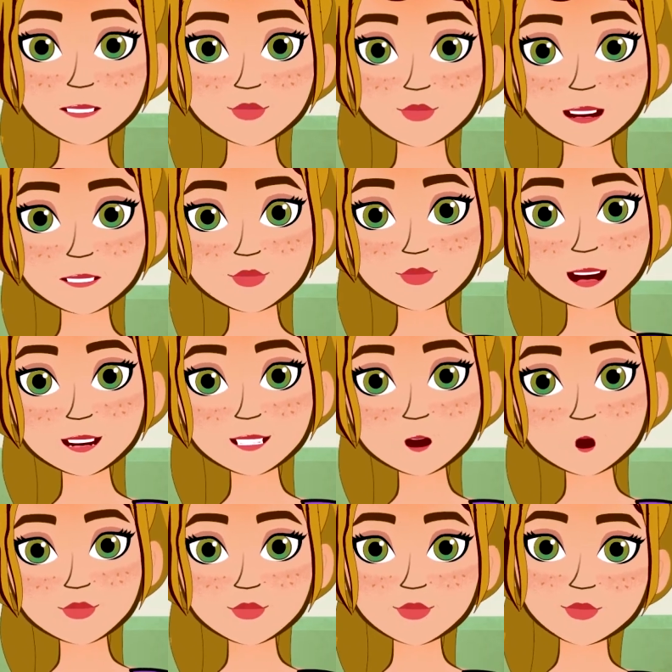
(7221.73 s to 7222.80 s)
let him
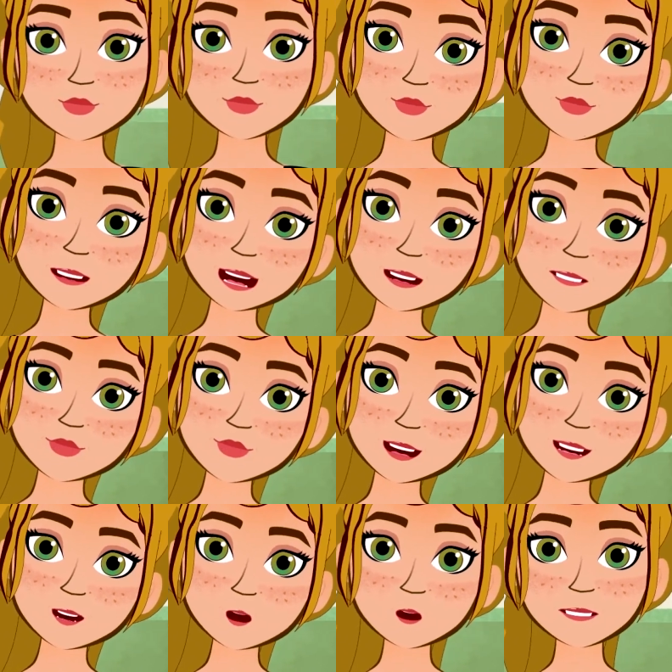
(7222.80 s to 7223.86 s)
shower, and prepared a
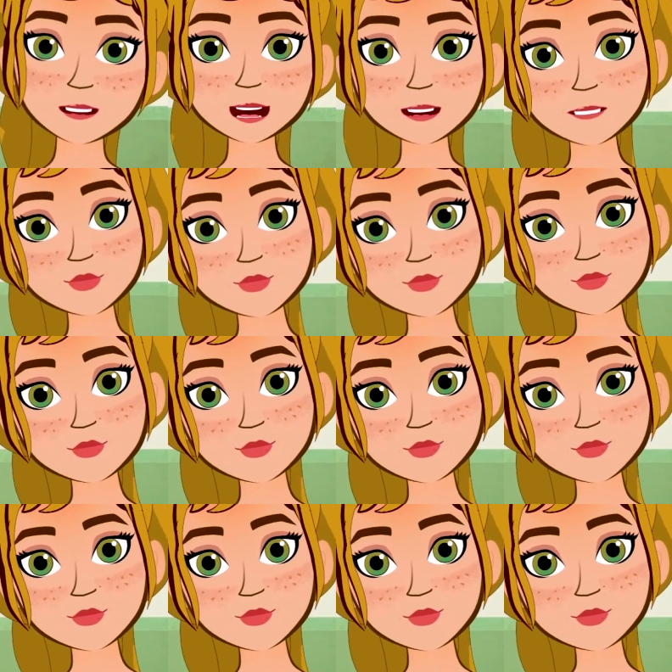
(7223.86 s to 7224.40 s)
hot meal.